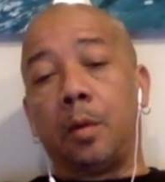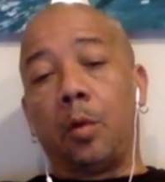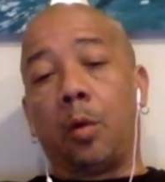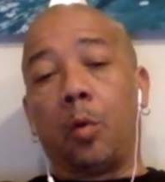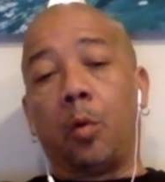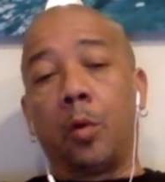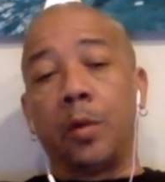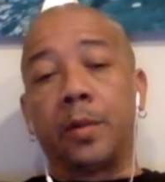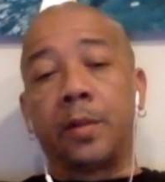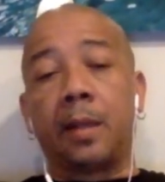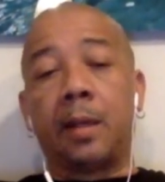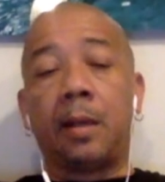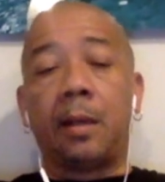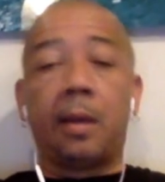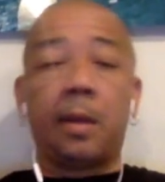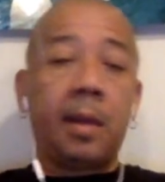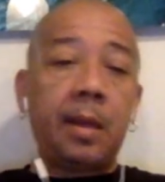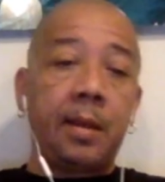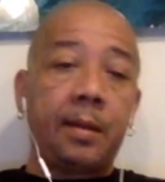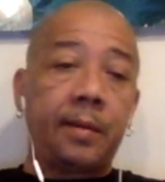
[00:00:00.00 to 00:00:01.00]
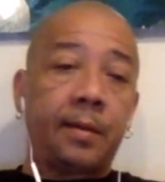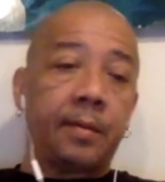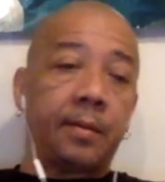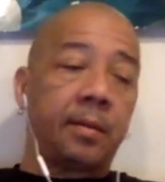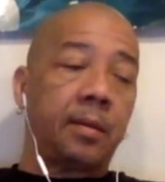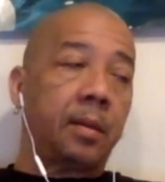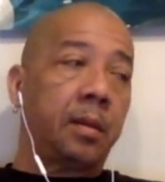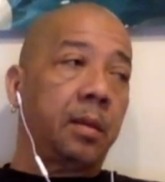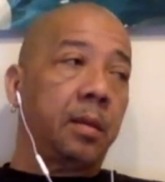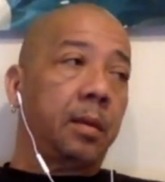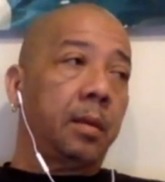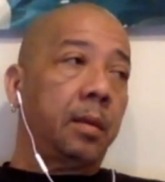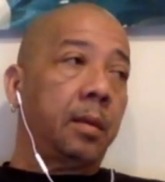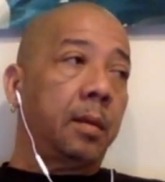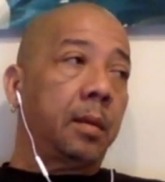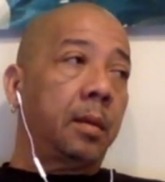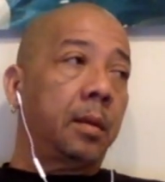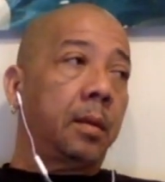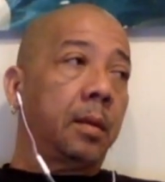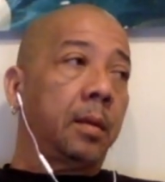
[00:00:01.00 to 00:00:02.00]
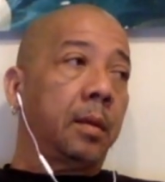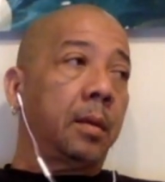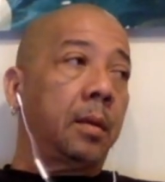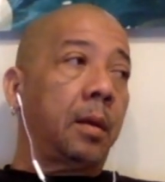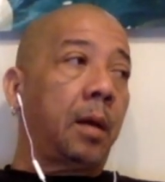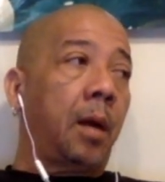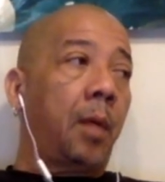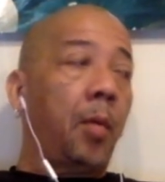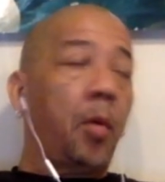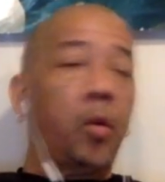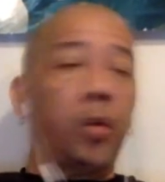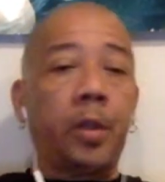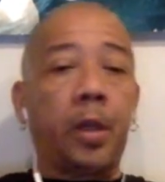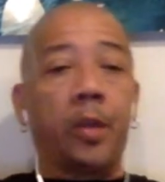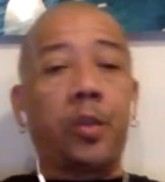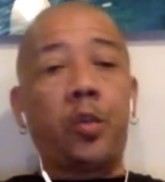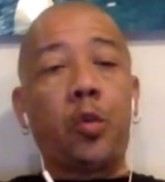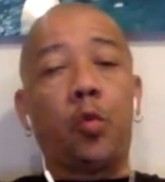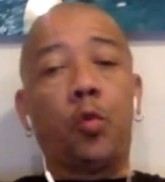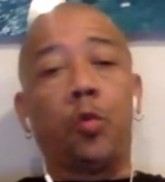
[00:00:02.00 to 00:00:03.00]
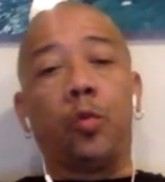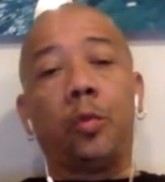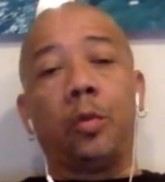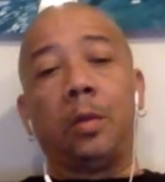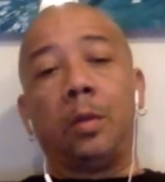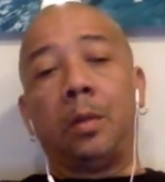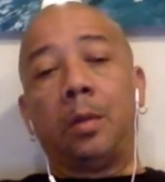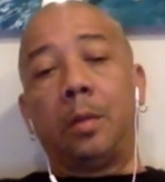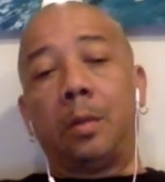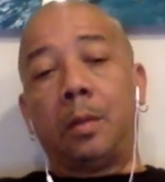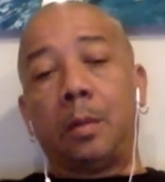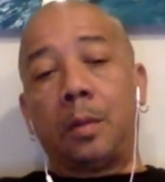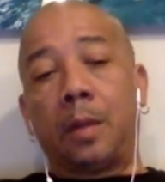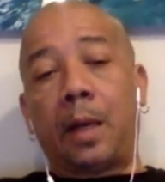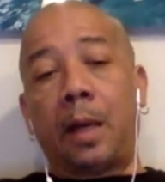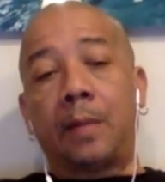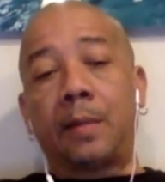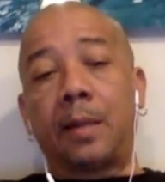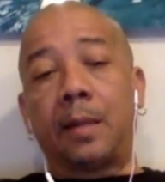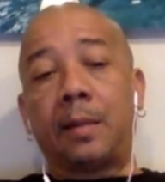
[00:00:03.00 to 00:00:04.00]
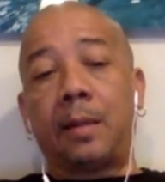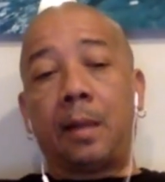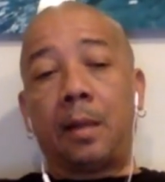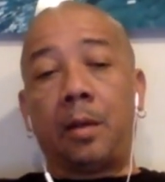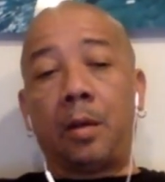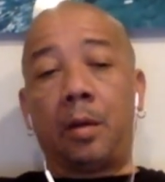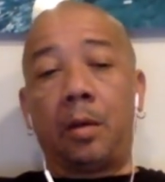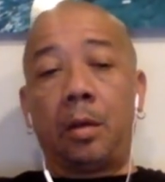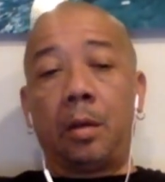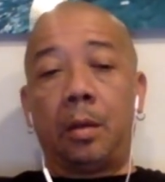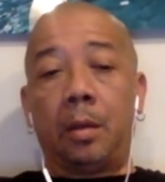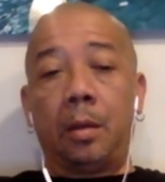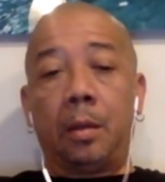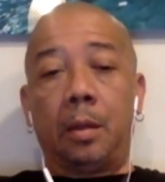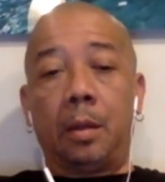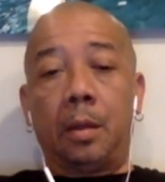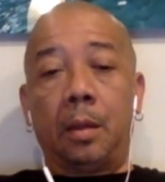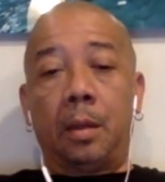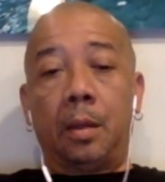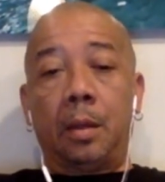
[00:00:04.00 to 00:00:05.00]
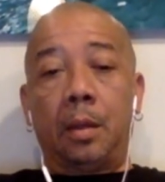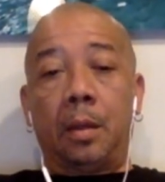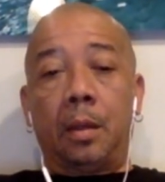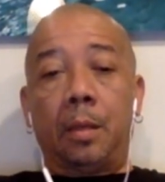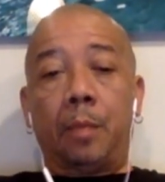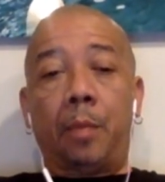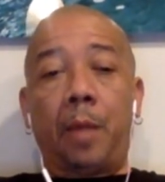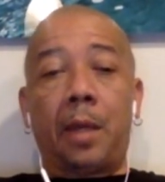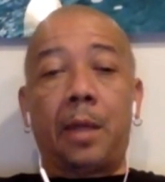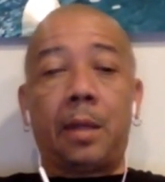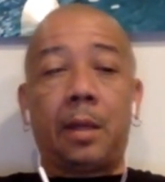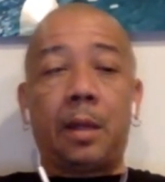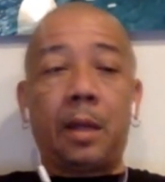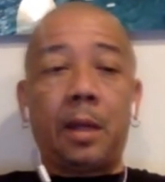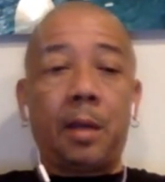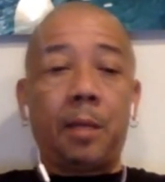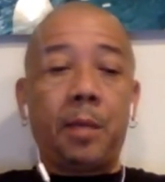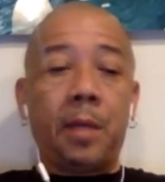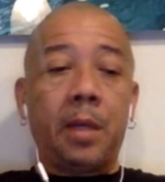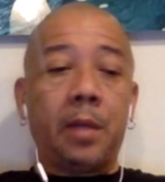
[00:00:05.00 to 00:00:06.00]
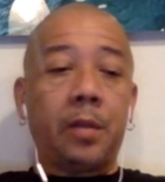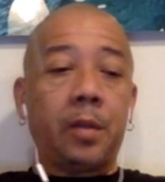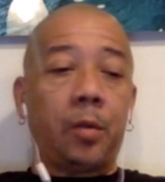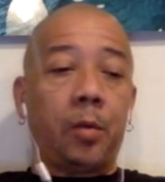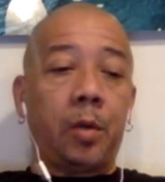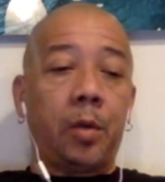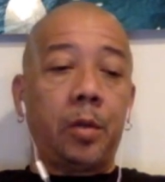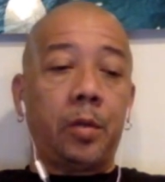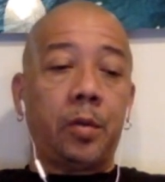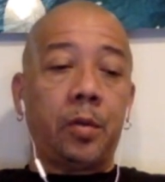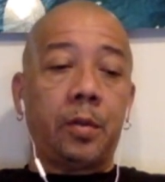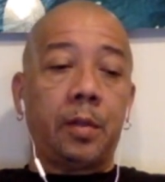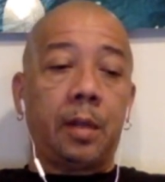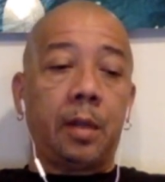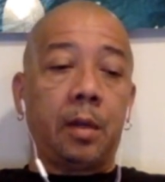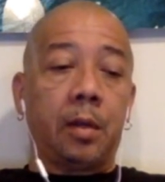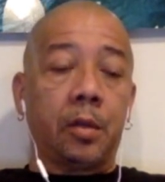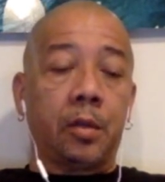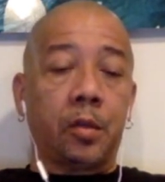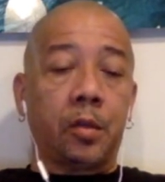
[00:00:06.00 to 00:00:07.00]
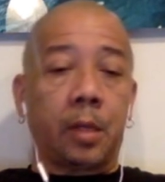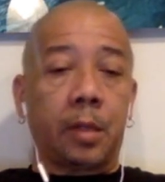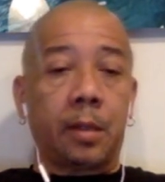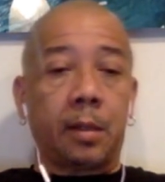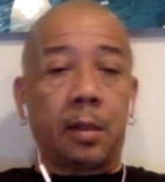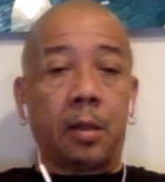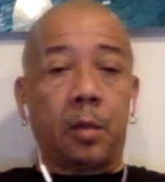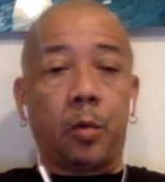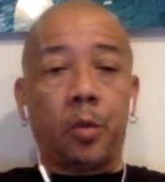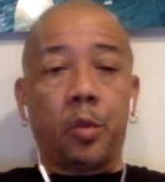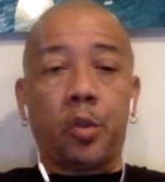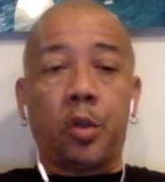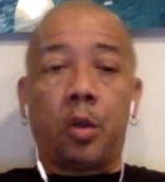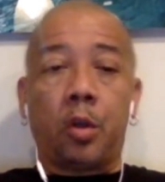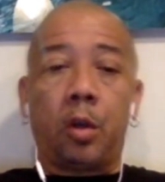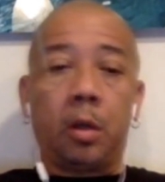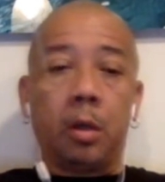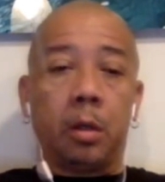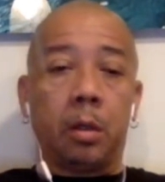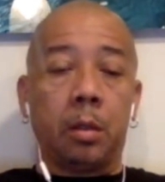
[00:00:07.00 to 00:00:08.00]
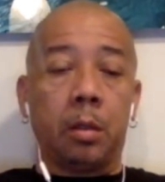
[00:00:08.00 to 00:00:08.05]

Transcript: was the least amount of tune, as I tell you. Back in them days, they would just use a little strategy. They would juggle.